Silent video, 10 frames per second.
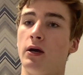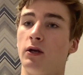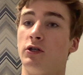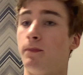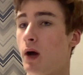
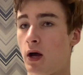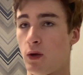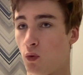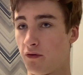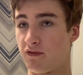To buy
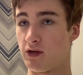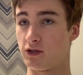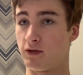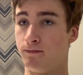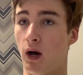one of these,
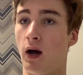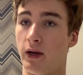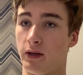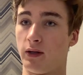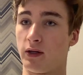to buy
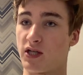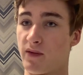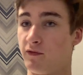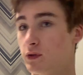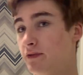a Type
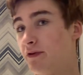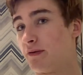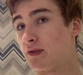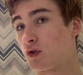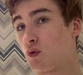45
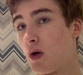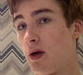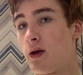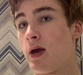destroyer,